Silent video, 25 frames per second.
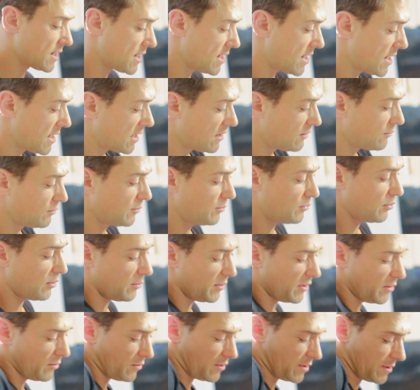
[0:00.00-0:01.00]
And we
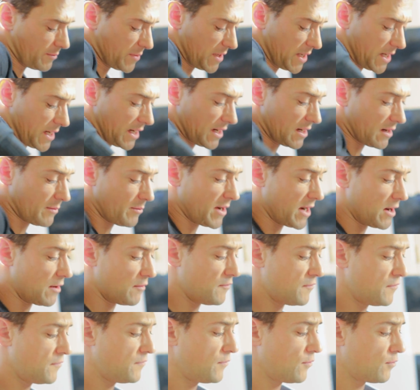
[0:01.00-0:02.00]
probably want to be getting
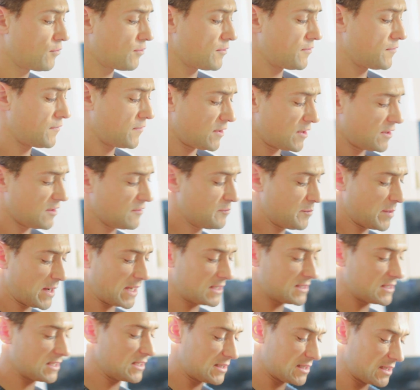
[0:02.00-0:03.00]
about four or five
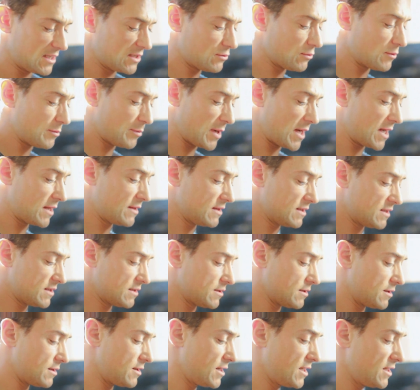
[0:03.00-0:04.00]
patties into a pan this
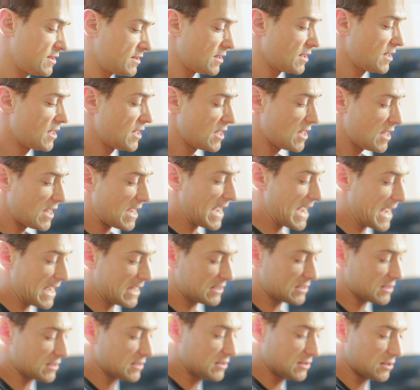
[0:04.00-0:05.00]
size
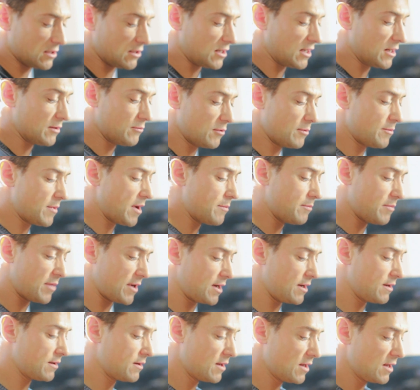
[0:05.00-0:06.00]
at a time.
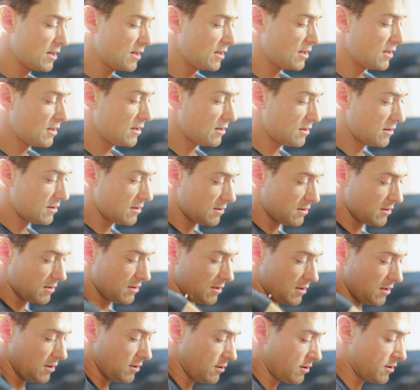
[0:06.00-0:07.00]
Remember,
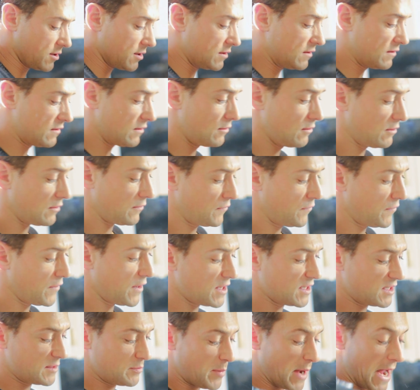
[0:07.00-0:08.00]
you could do the
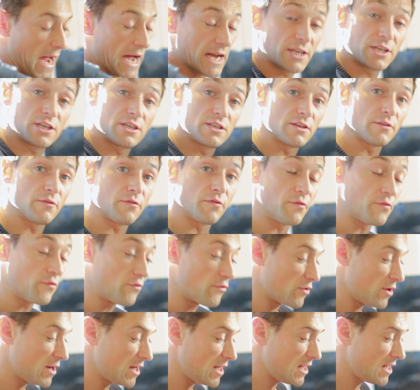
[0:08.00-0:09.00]
first batch to
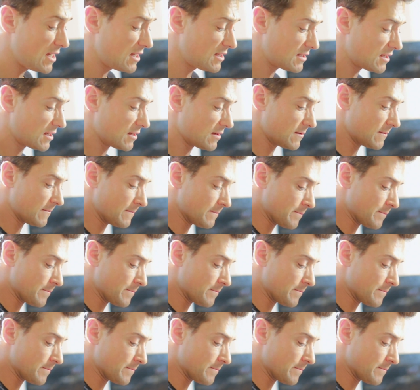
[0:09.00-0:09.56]
freeze